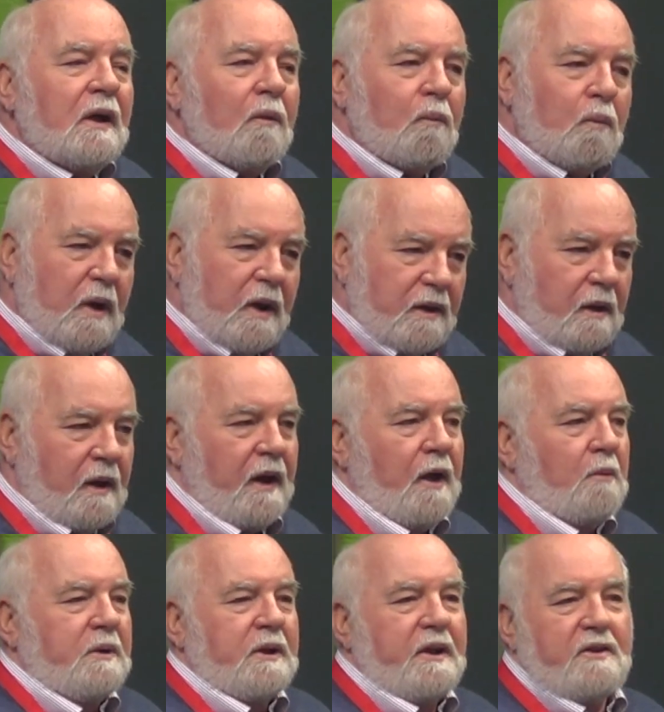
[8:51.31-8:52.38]
Whether
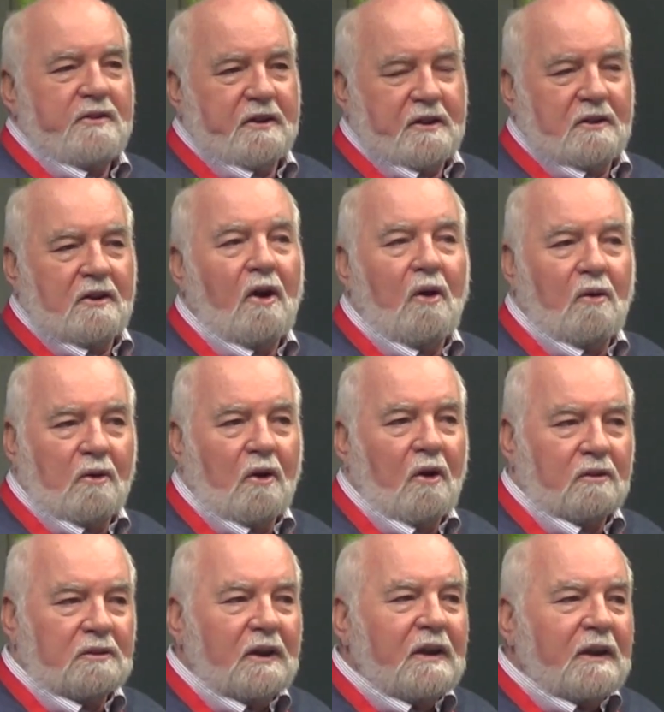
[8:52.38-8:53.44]
Albanese can hold
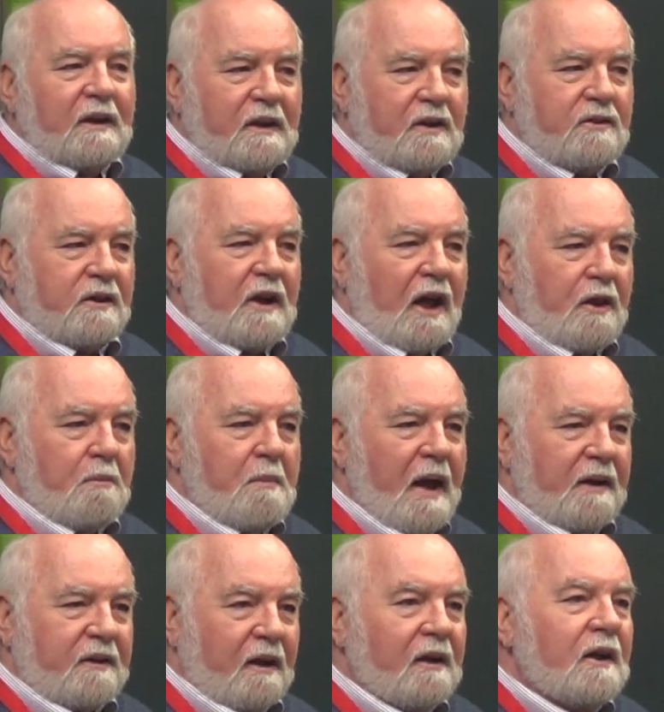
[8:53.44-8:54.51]
on is another
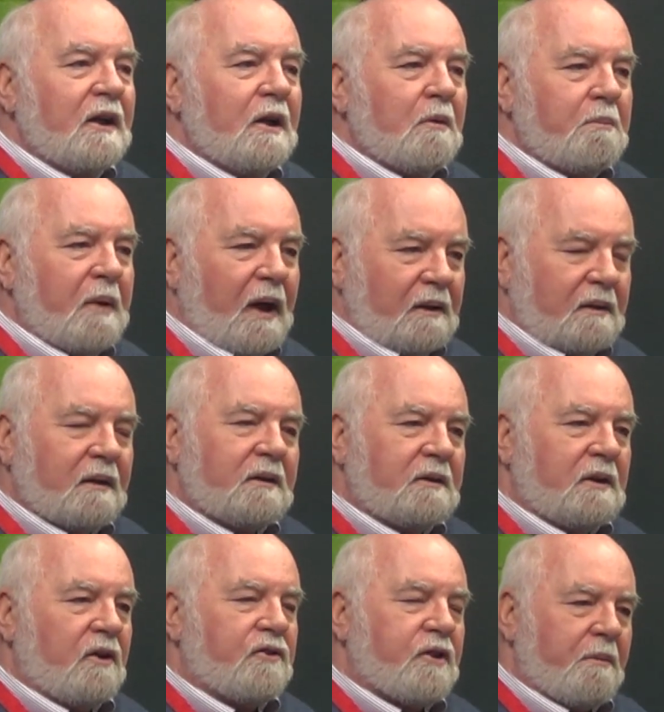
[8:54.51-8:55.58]
matter. But,
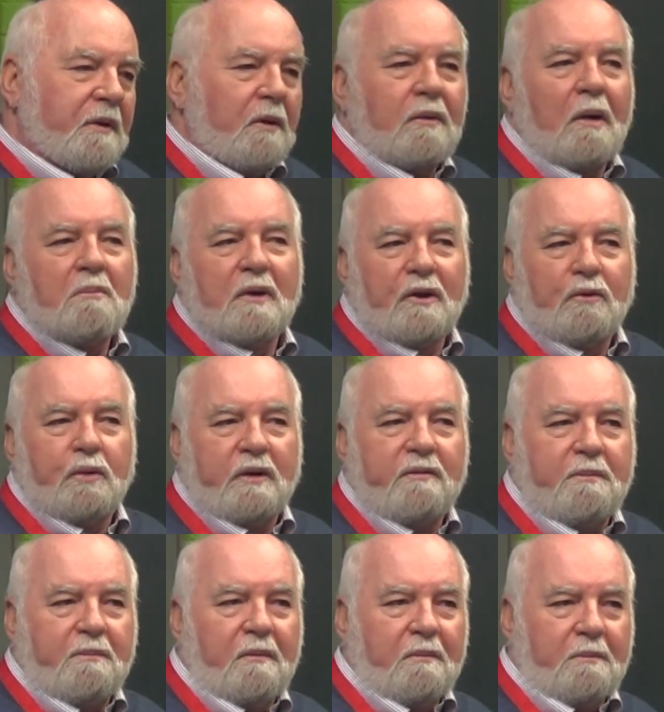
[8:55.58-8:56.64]
some of the rumblings we've
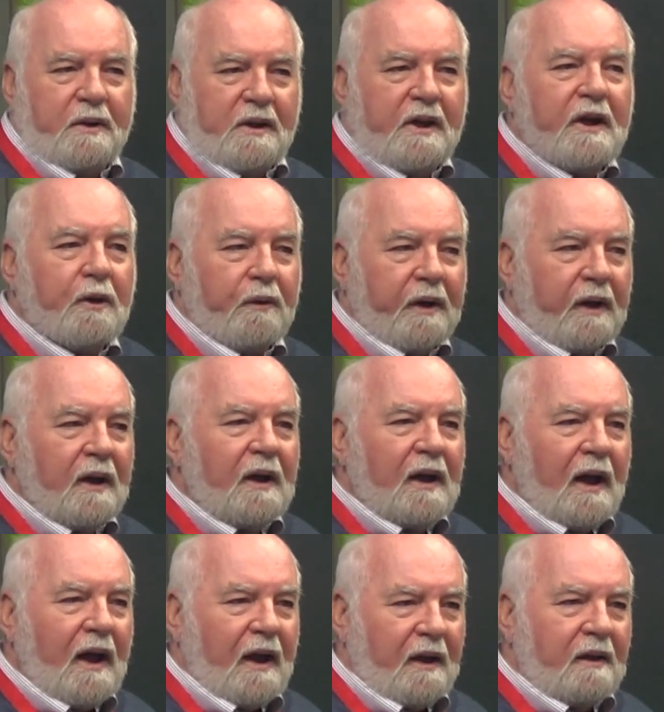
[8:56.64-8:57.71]
been hearing
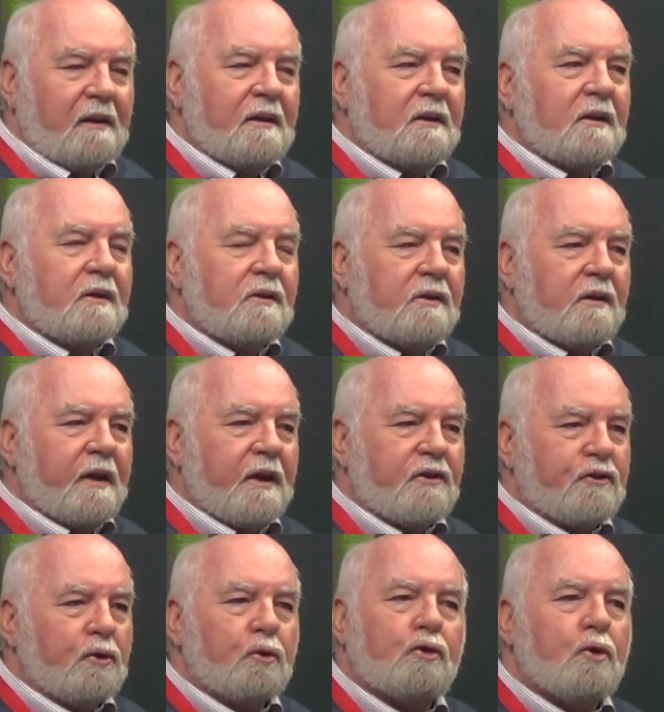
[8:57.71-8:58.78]
are they're
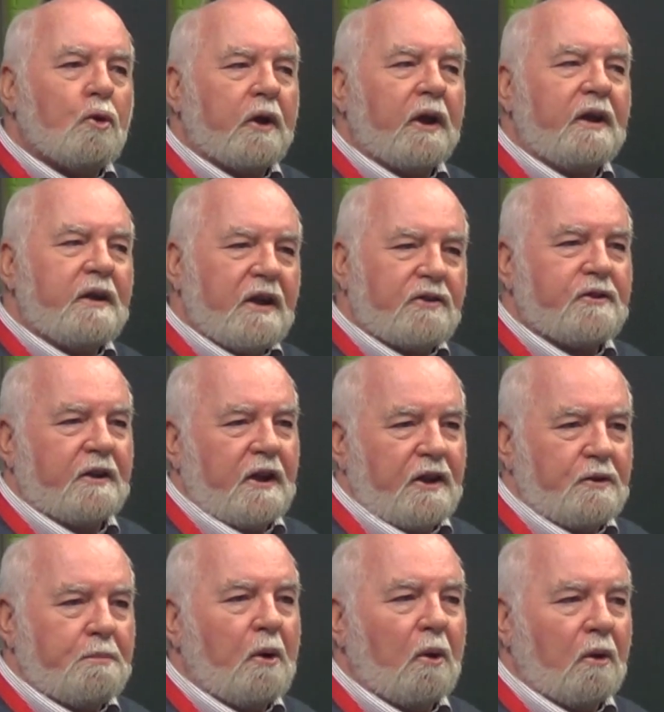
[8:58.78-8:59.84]
still talking
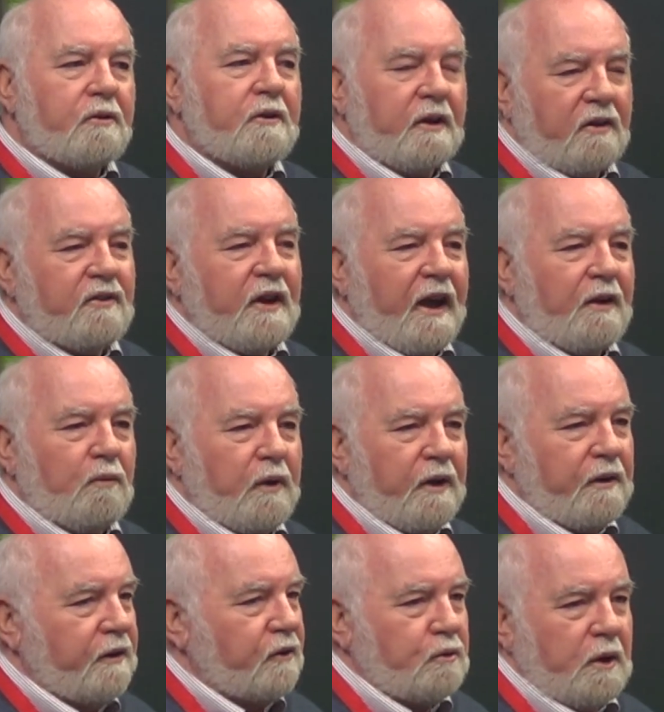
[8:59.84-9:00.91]
yesterday's politics and we're
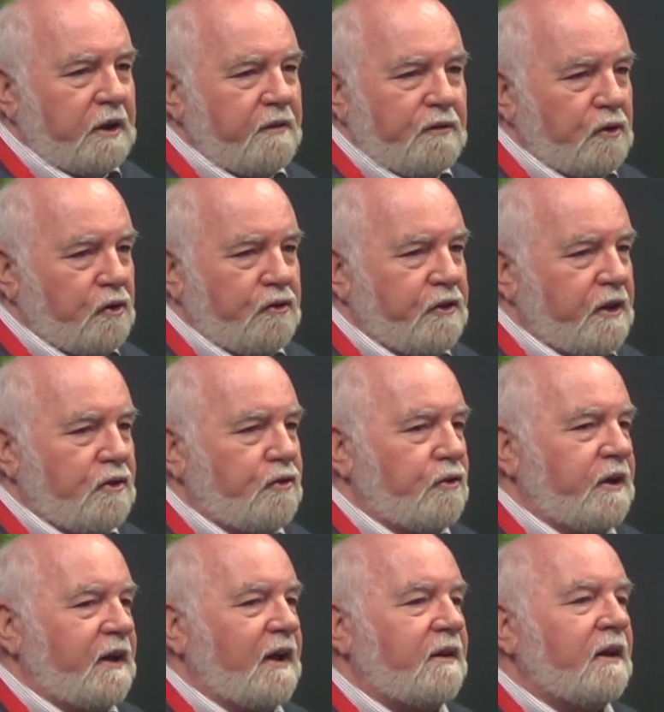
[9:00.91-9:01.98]
in the 21st
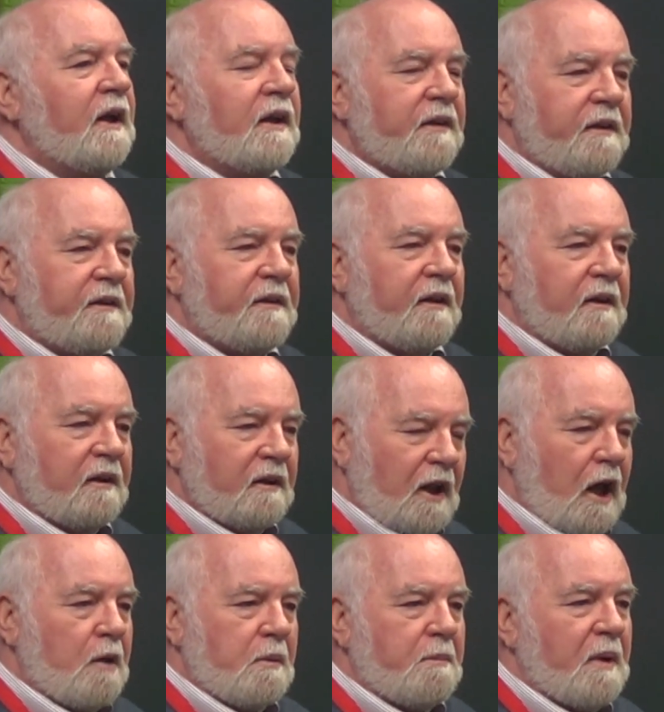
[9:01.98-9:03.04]
century and the
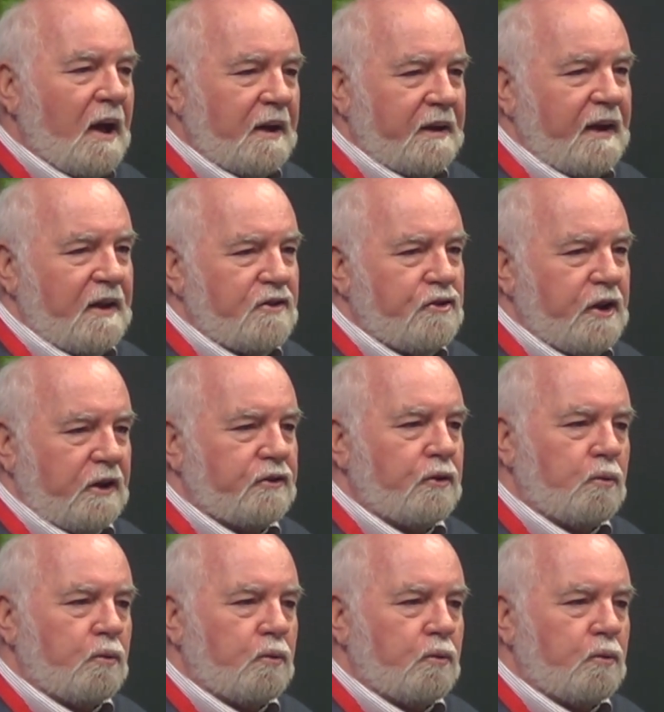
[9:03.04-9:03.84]
Labor Party has yet to